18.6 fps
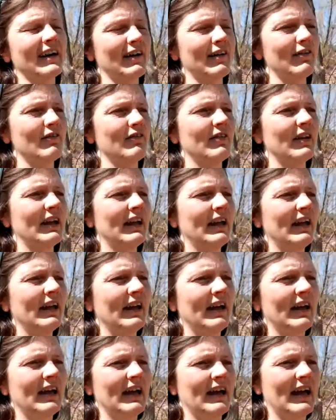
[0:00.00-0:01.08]
of
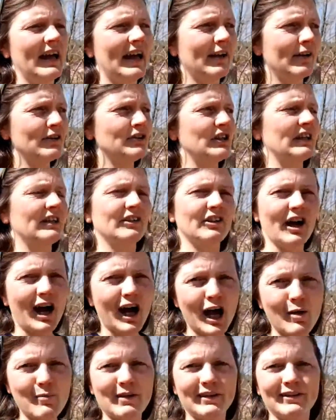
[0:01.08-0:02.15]
energy and
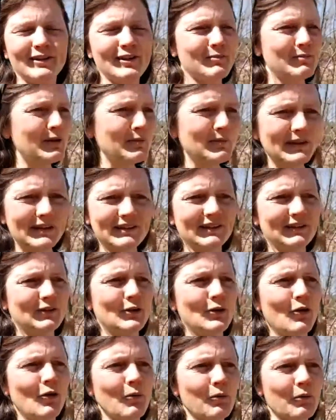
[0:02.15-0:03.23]
time and commitment
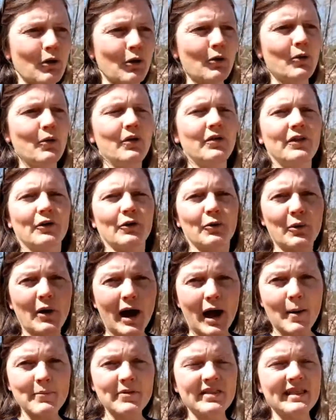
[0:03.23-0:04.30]
to grow the
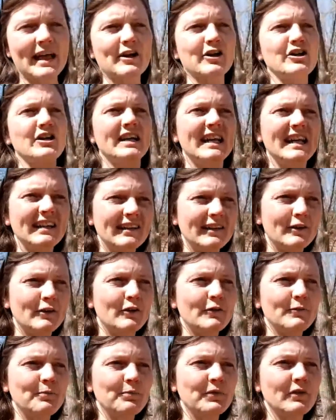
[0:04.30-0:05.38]
crops that are needed
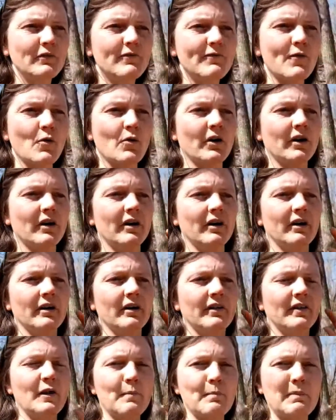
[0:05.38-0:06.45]
for
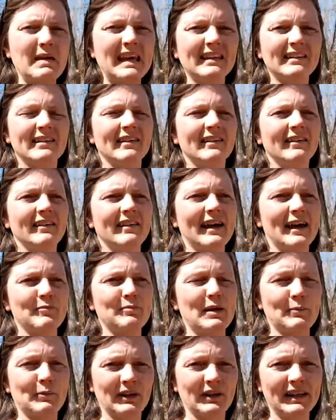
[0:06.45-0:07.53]
the meat that
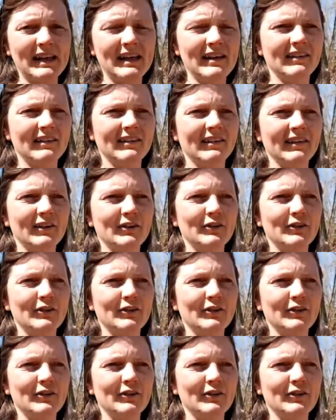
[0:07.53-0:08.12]
people eat